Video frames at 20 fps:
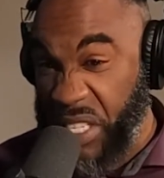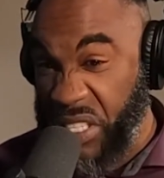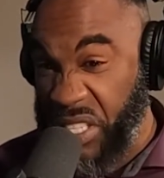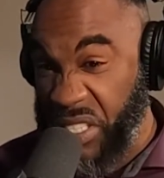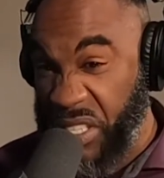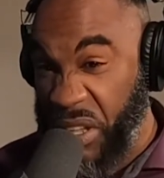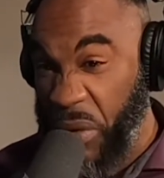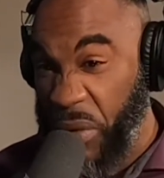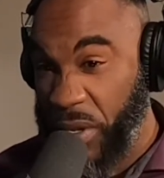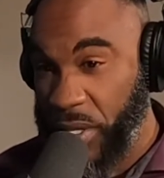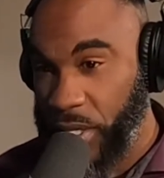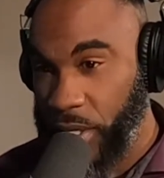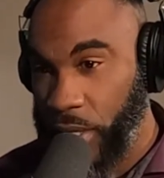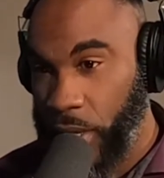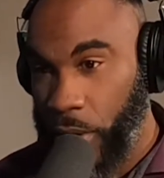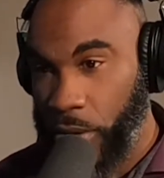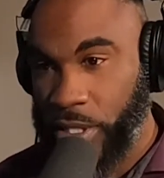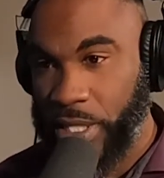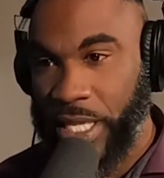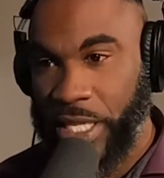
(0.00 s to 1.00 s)
Just go into
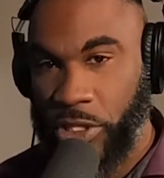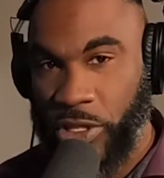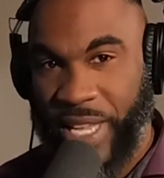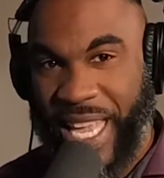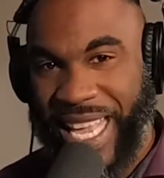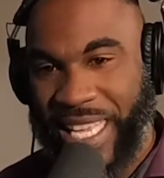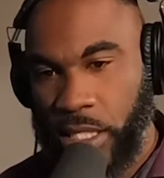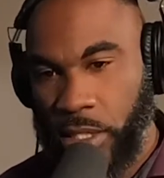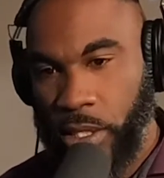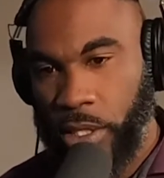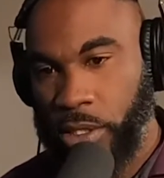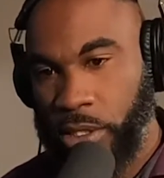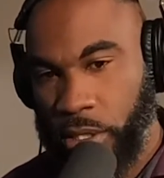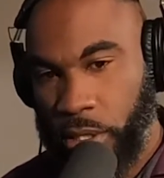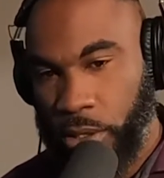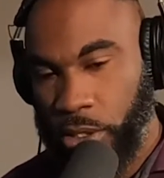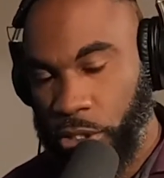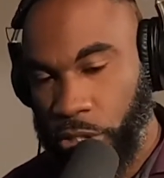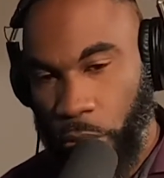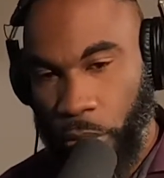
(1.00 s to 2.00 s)
those things. You can't
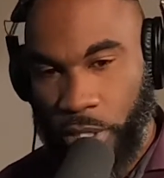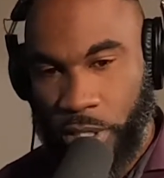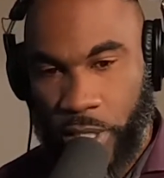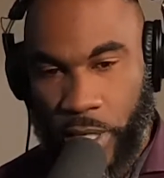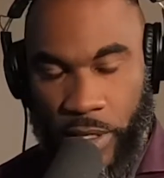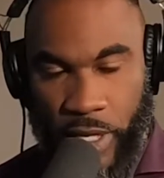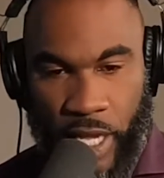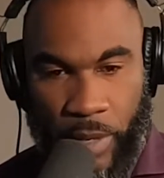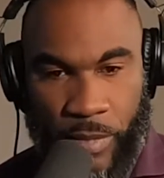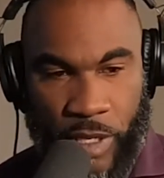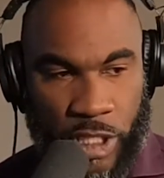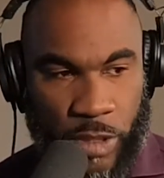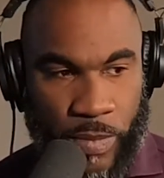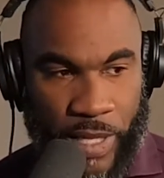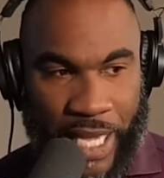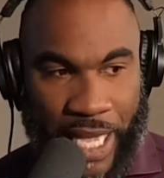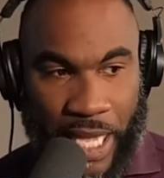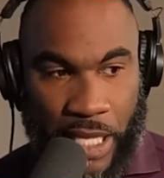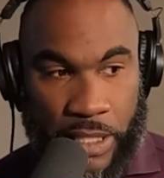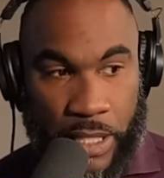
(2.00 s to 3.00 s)
show a certain image
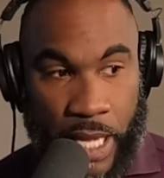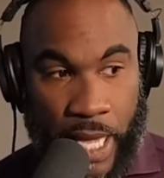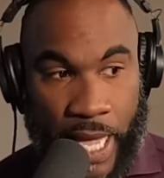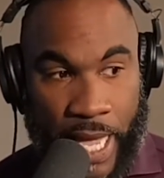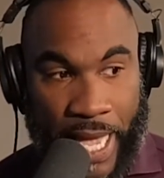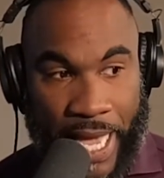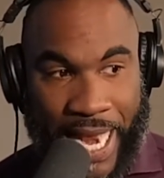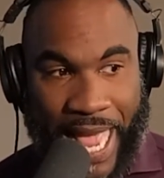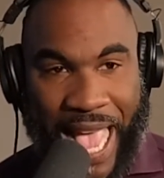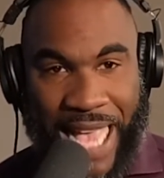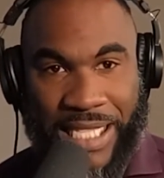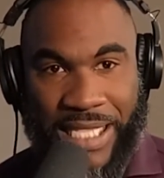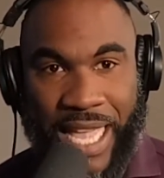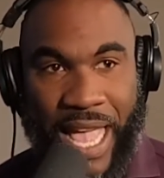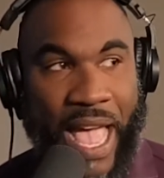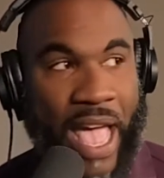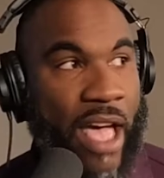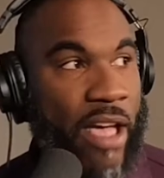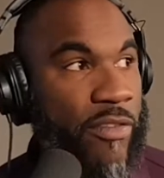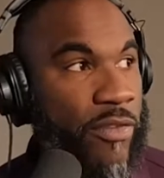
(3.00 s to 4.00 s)
because it has to
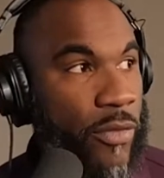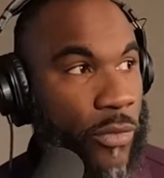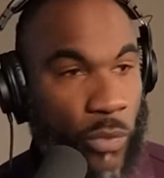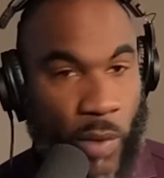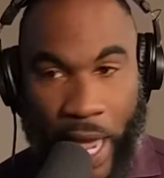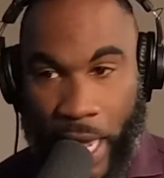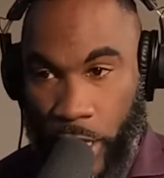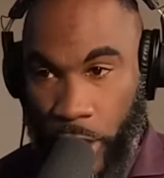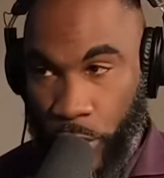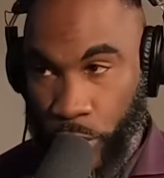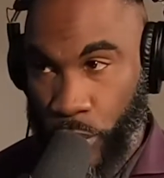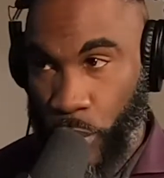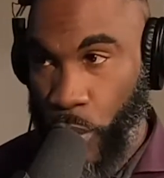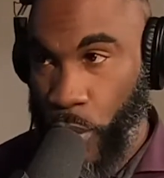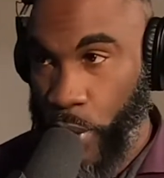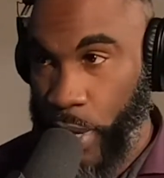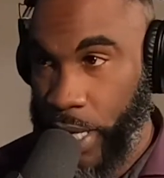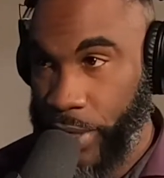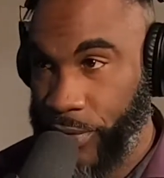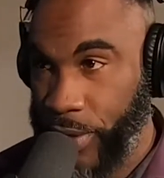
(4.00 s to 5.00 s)
have
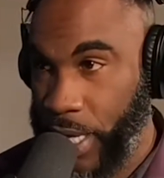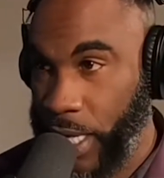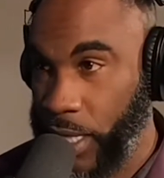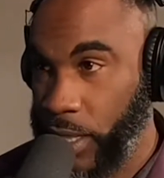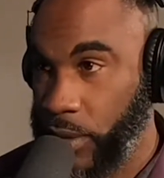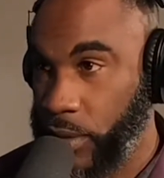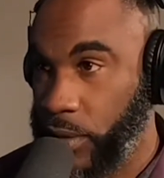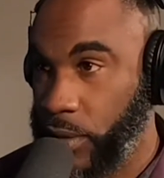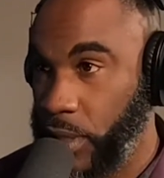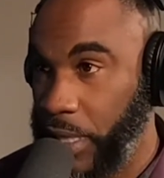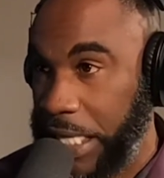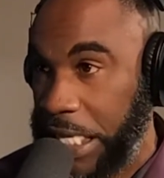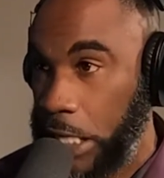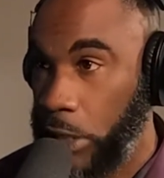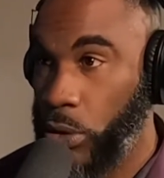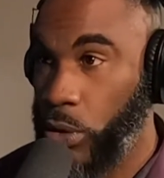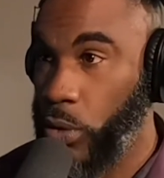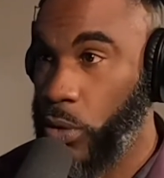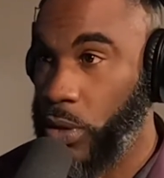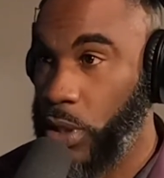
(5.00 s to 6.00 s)
regulatory things,
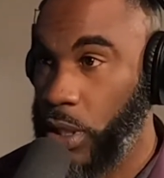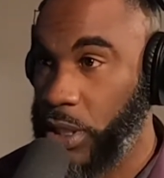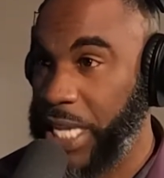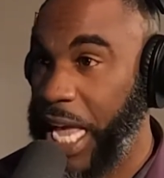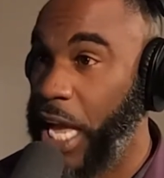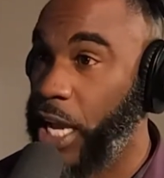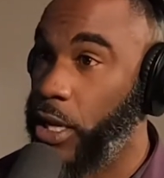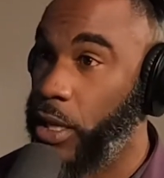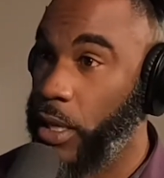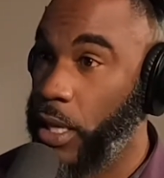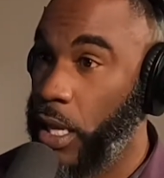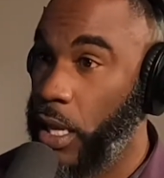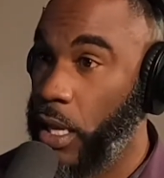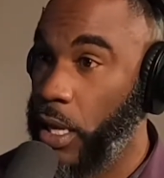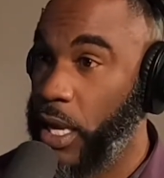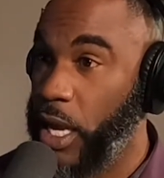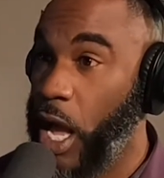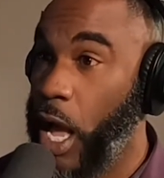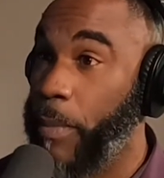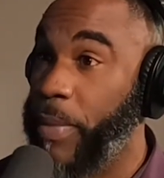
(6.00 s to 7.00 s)
legal
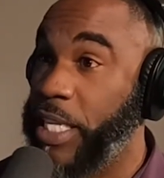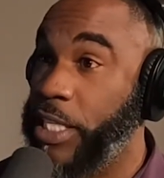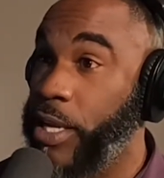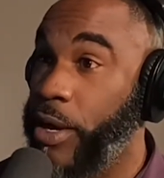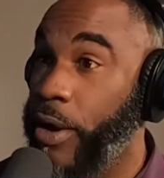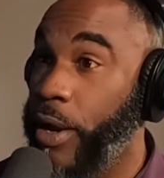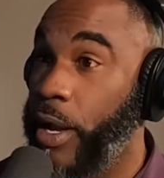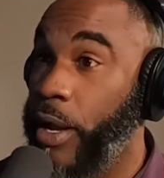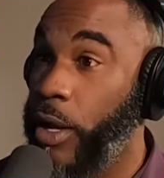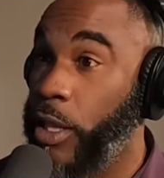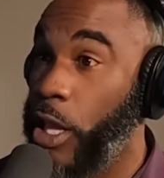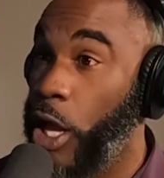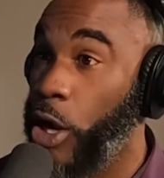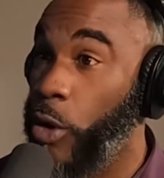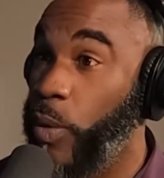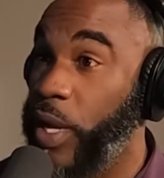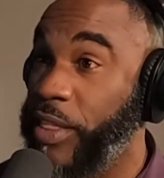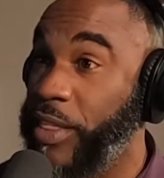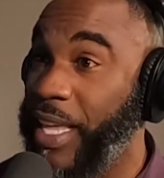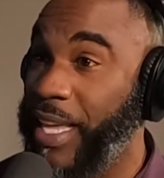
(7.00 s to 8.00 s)
commentary along
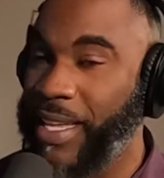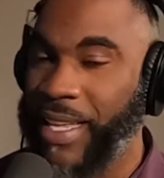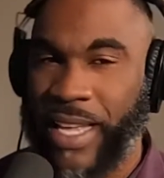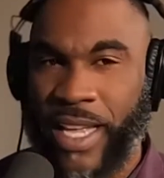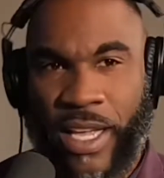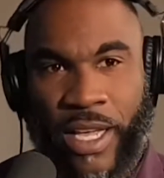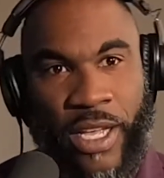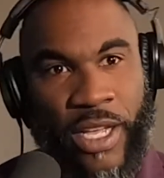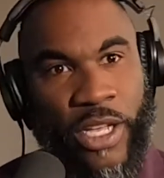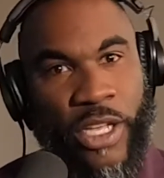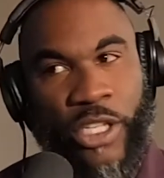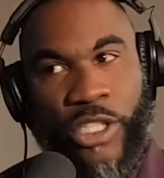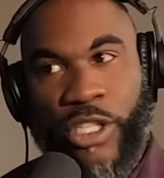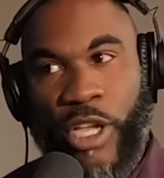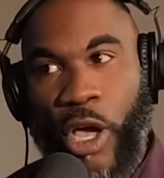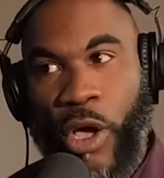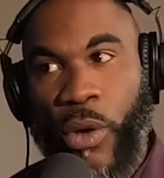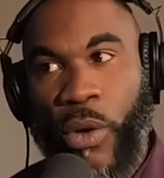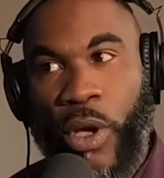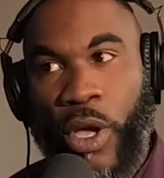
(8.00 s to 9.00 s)
with it.
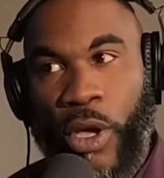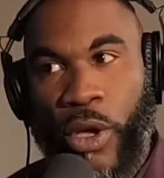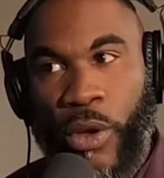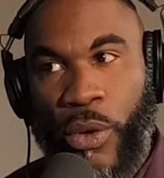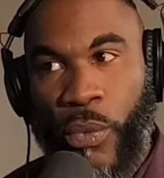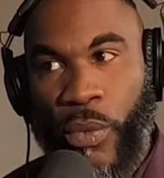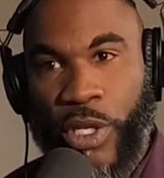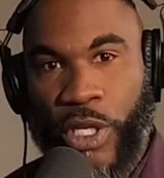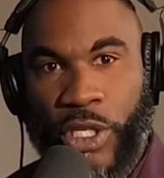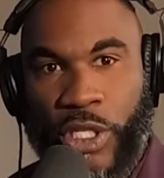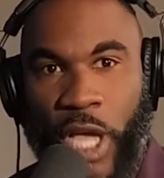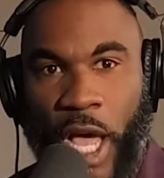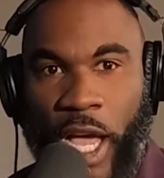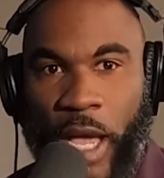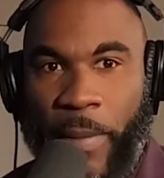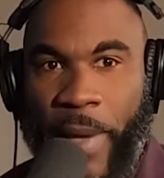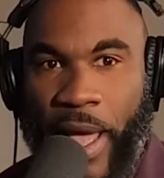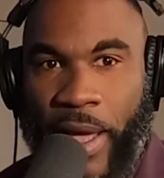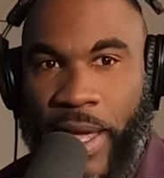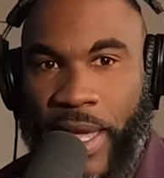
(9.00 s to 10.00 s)
So when you talk
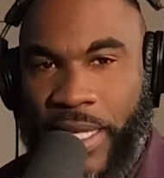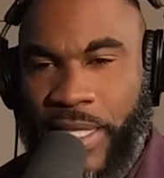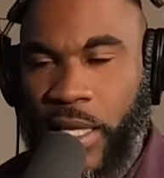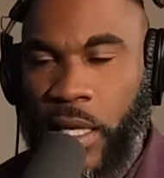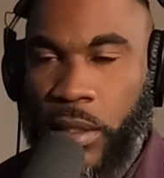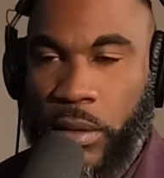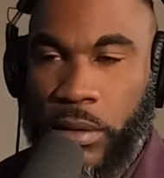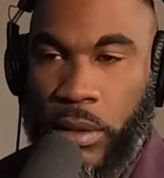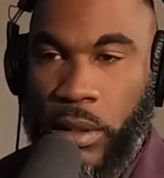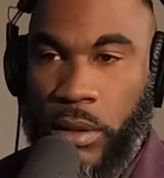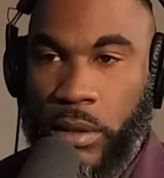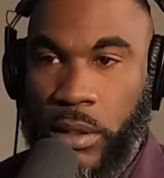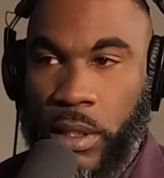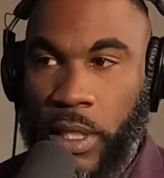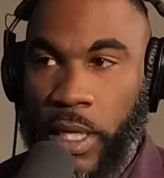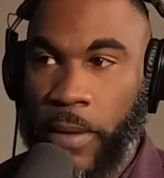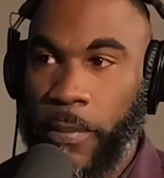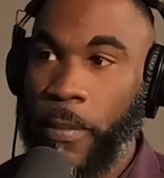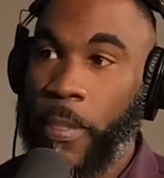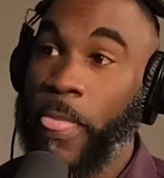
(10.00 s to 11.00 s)
about, it sounds easy.